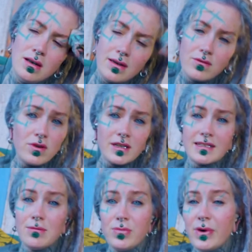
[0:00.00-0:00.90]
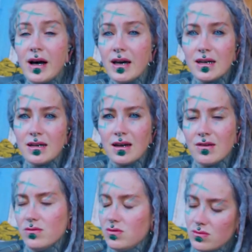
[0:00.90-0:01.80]
Like, for example, I
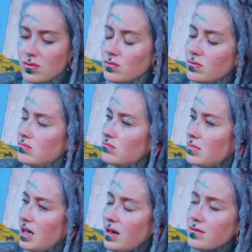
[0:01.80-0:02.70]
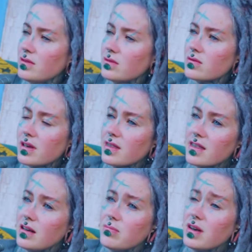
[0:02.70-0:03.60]
have no glue. I have no green
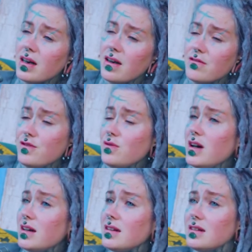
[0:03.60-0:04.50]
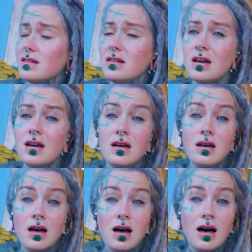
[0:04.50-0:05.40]
thumb. I have no idea
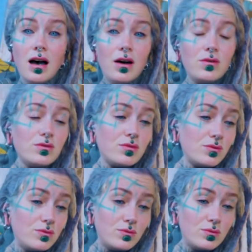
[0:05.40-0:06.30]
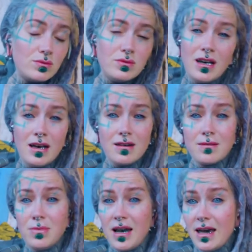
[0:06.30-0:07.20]
how to let
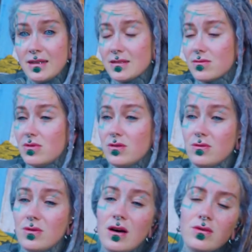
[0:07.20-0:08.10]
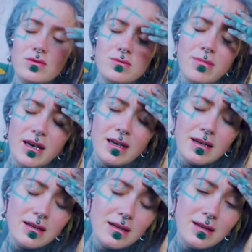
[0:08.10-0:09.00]
plants grow, how to make